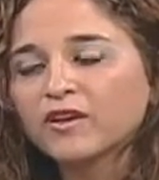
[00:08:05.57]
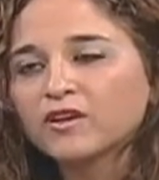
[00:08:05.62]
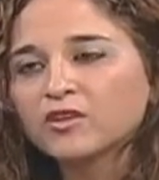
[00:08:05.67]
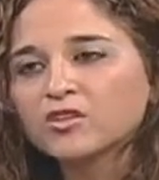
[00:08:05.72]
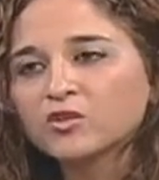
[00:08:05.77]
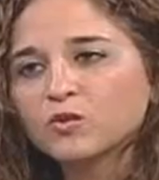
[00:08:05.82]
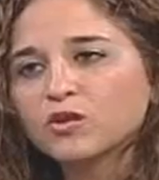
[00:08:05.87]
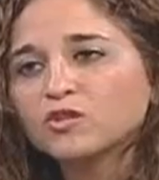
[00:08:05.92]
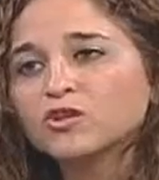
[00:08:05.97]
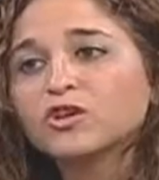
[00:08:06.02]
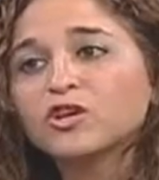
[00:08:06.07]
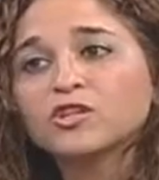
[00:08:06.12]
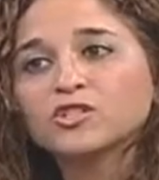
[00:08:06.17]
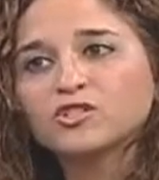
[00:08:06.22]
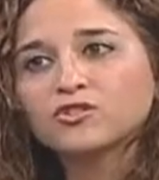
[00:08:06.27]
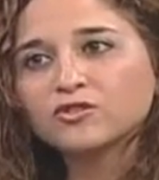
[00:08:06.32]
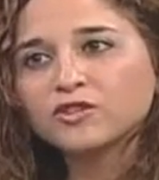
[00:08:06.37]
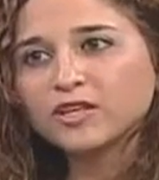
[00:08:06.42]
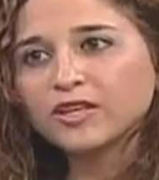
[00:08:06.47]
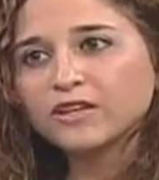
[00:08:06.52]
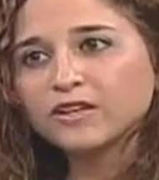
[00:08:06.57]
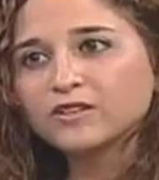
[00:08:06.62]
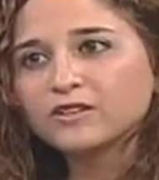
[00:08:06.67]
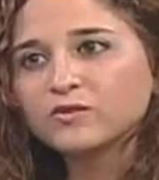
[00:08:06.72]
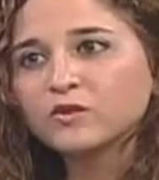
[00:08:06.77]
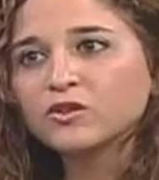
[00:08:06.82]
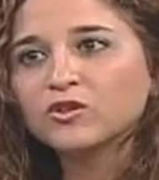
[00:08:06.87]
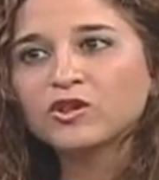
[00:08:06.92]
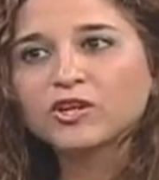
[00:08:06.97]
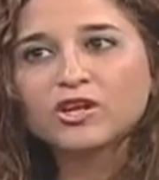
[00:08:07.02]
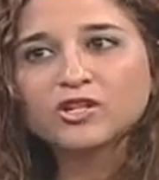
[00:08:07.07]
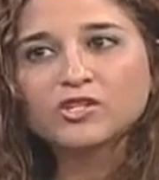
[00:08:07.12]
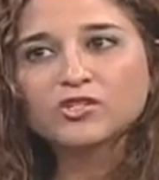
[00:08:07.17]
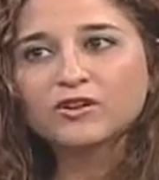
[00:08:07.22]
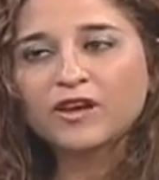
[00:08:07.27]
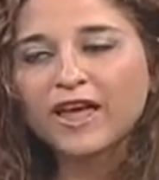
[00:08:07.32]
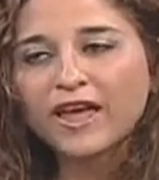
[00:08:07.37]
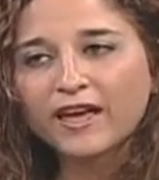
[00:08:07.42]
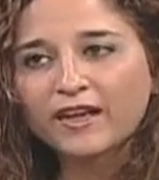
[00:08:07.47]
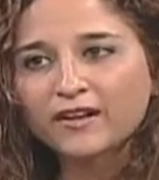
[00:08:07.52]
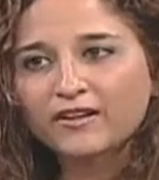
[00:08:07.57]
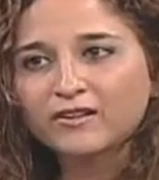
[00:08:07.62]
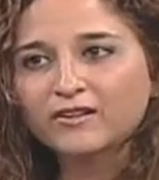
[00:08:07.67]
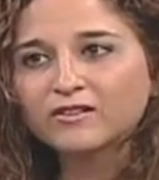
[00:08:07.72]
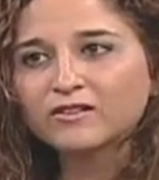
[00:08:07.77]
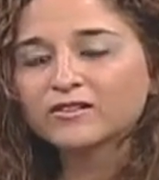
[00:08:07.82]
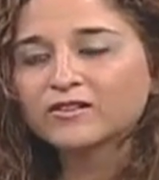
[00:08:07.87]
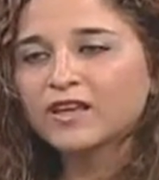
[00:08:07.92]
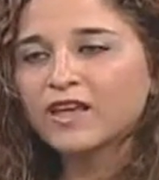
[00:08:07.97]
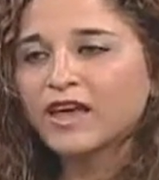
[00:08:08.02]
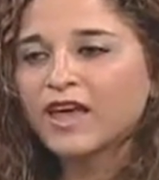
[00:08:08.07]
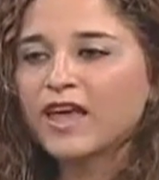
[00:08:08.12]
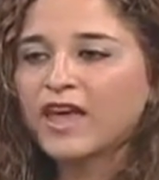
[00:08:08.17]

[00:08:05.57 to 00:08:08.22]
So we look at your knees, we look at your ankles,